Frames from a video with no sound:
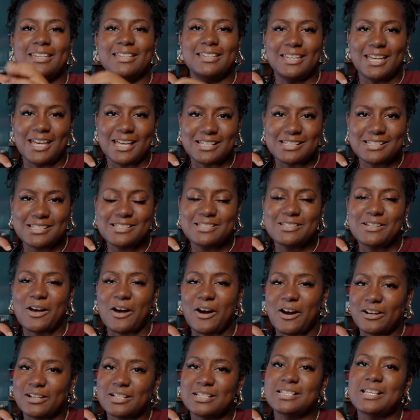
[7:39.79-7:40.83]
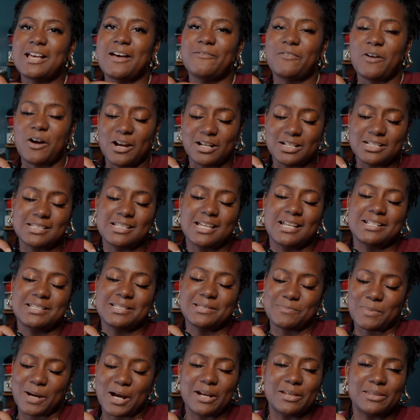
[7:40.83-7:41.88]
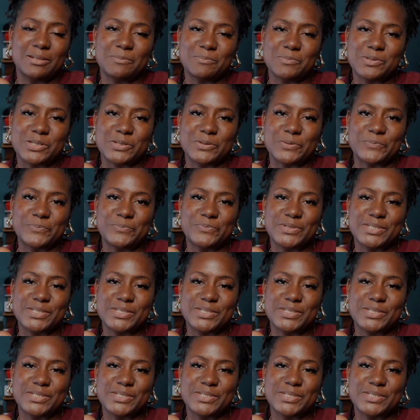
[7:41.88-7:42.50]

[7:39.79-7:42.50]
Yes, artists have artists that inspire them too.